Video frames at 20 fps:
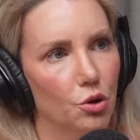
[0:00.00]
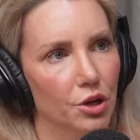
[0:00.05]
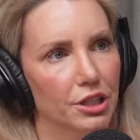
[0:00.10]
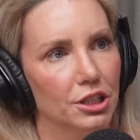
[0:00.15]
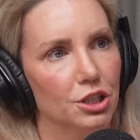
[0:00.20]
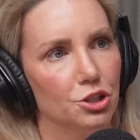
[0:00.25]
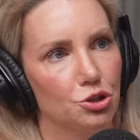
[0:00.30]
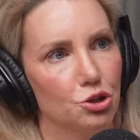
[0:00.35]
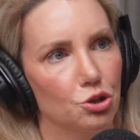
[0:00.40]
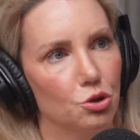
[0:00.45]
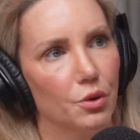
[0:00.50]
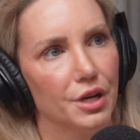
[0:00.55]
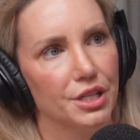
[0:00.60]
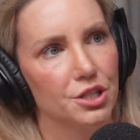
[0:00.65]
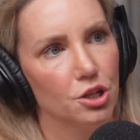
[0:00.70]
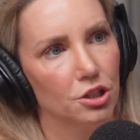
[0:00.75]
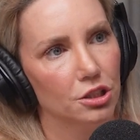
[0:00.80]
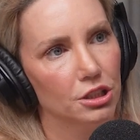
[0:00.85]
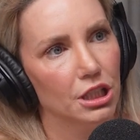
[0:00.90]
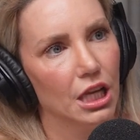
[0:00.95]
oil, it should always
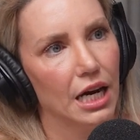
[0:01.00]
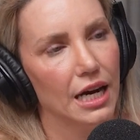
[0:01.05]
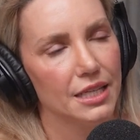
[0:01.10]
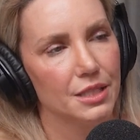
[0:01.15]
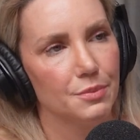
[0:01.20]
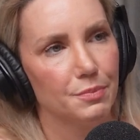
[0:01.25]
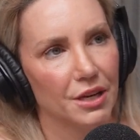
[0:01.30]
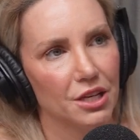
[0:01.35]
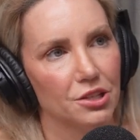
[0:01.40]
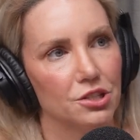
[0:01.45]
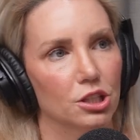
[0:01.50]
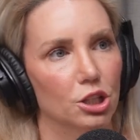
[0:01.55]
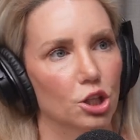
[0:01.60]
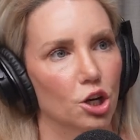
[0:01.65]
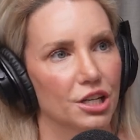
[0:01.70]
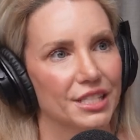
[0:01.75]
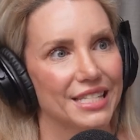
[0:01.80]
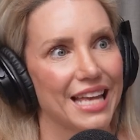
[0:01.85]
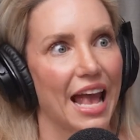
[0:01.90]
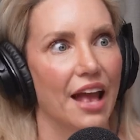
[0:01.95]
go last because it
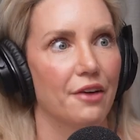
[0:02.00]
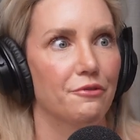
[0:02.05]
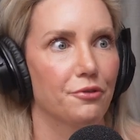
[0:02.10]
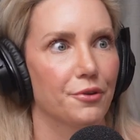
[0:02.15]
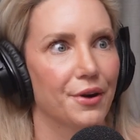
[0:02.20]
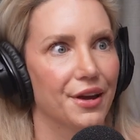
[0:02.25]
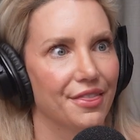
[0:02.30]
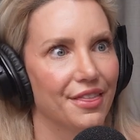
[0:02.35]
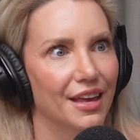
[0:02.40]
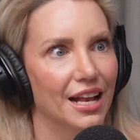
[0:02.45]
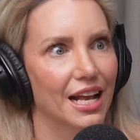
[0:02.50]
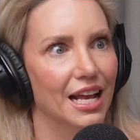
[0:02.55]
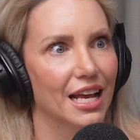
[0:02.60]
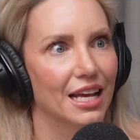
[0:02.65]
locks everything